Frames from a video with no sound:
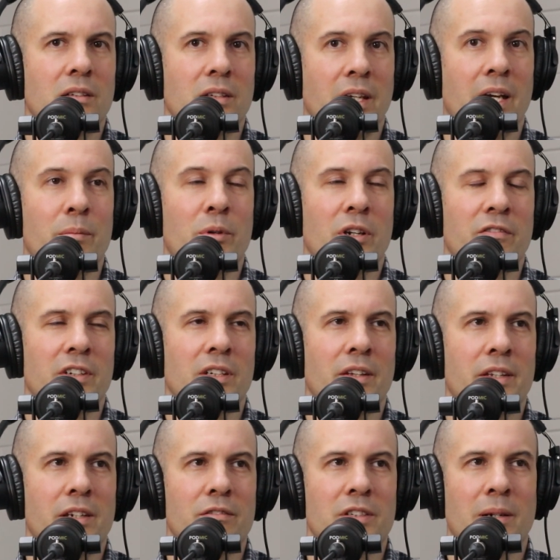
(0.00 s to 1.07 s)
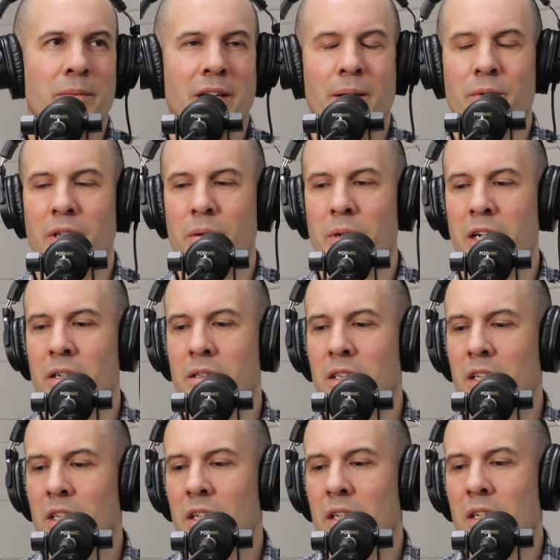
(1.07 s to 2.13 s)
Yeah, perfect. I think you've summed it up really well.
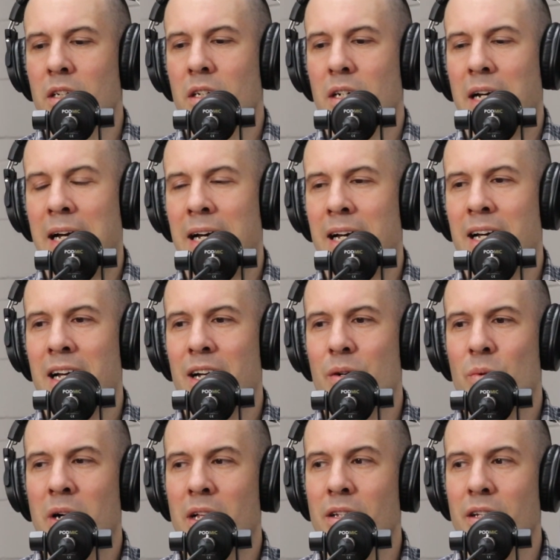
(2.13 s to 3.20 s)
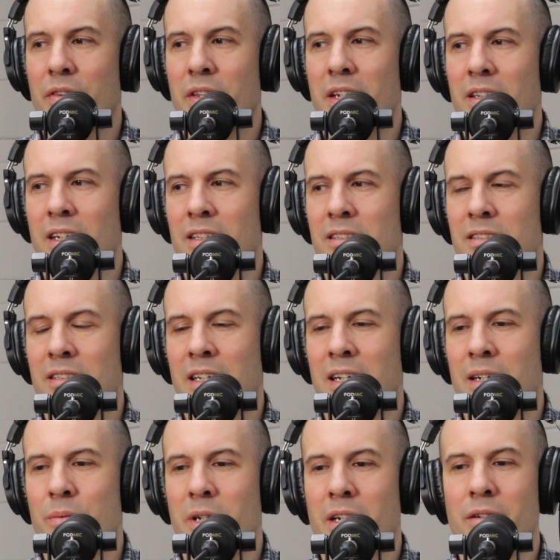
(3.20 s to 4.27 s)
Well, I think that's
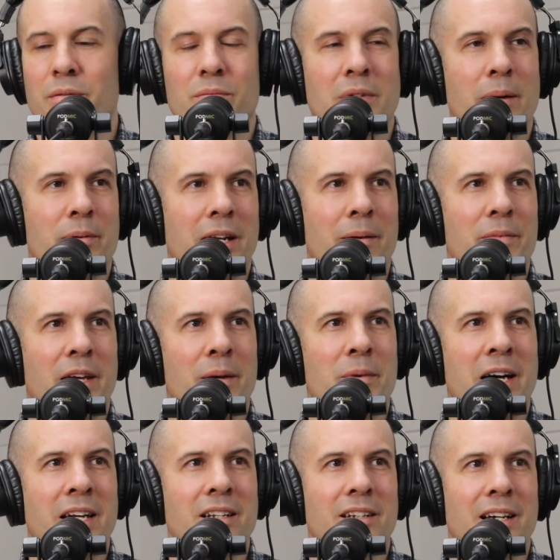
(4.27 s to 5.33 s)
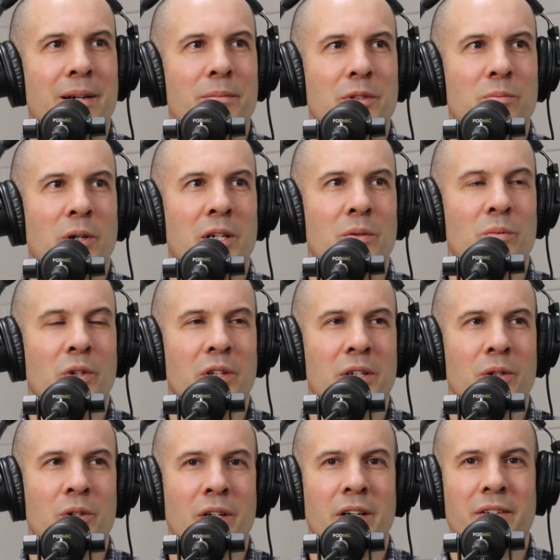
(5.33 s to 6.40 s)
we're going to wrap it up there, mate. It's been really
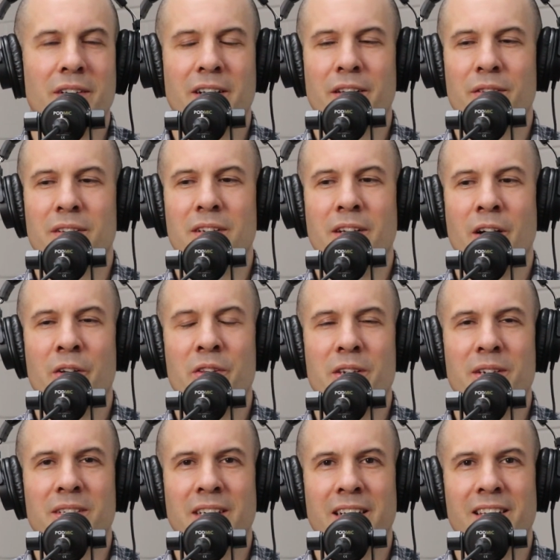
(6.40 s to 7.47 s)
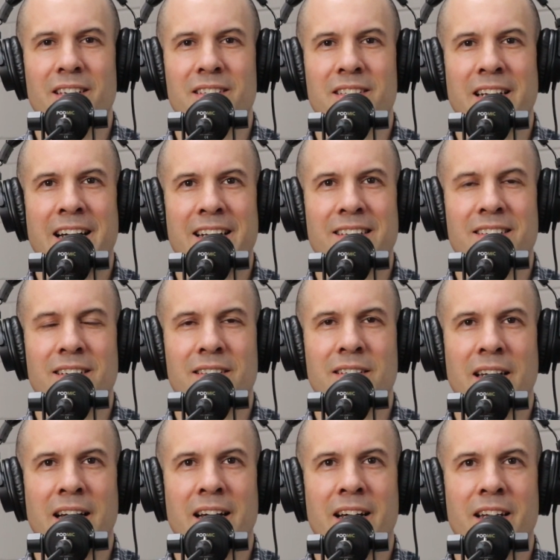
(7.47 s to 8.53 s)
good. I know that you said at the start
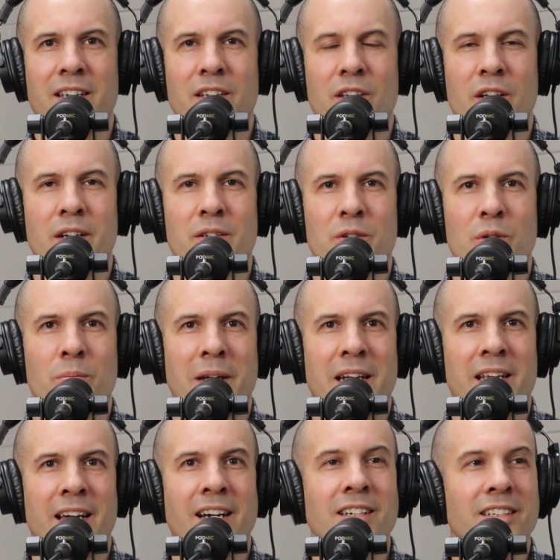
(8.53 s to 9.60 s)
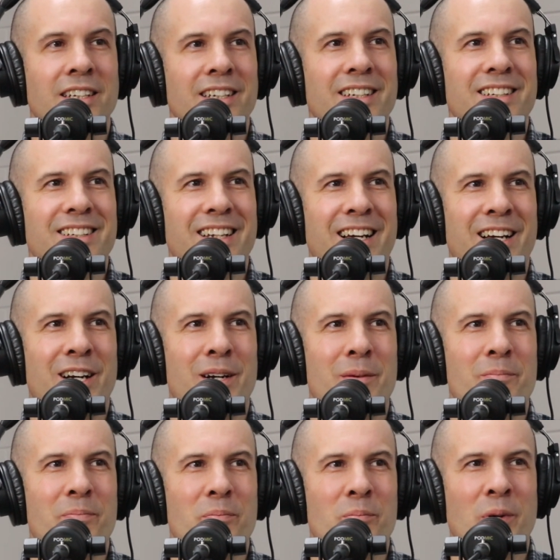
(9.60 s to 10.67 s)
that you don't do media,
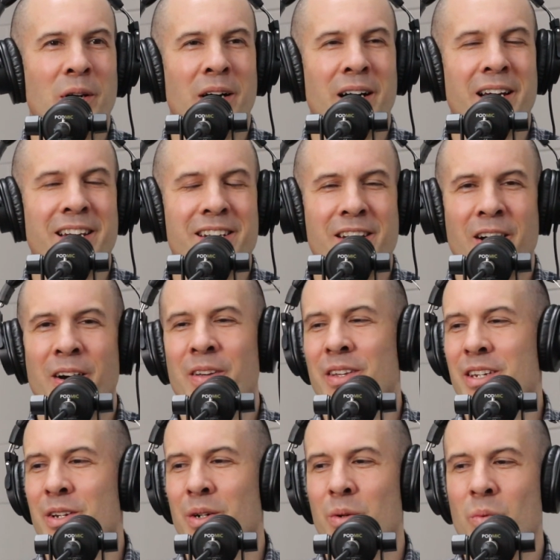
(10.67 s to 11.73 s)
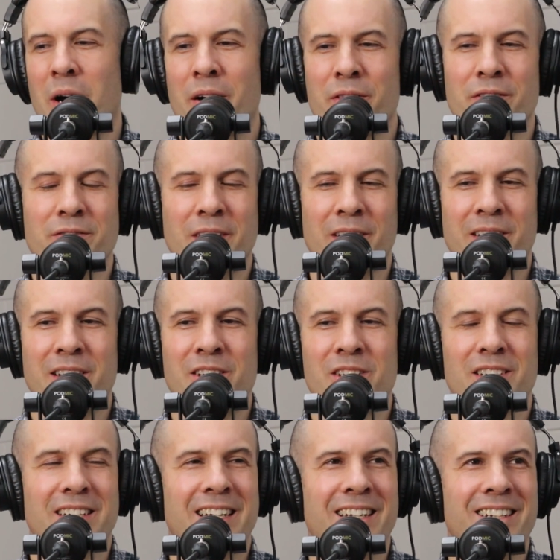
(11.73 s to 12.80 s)
but I know that you're a wealth of
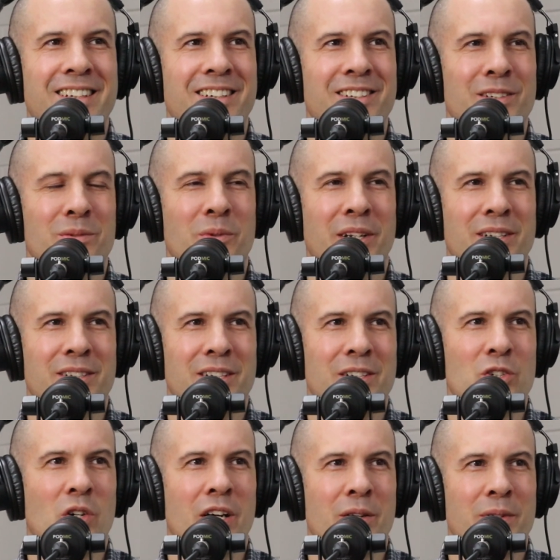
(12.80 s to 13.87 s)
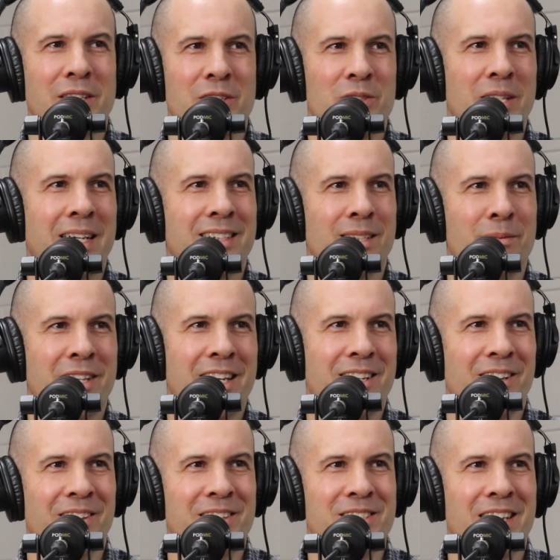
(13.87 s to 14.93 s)
knowledge, and I just wanted to try to extract some of that
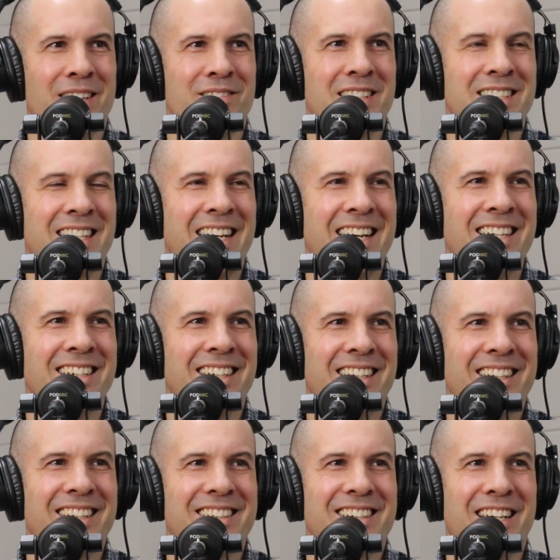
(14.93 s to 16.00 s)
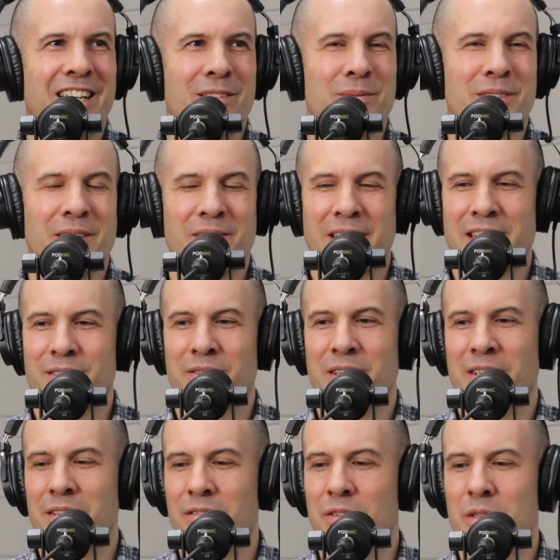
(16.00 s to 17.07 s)
knowledge out of you today. So thanks
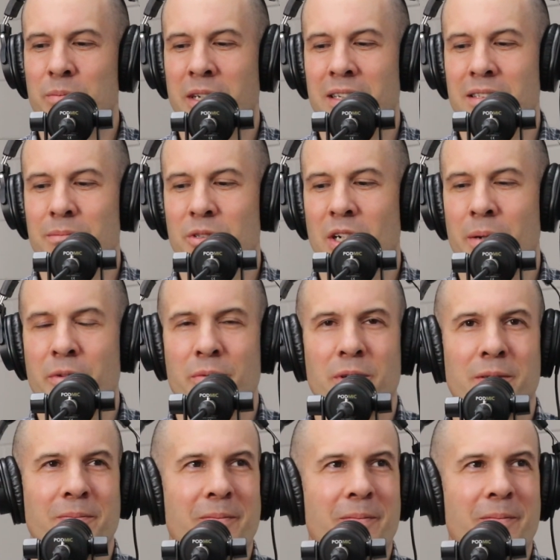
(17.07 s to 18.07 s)
for spending some time with me.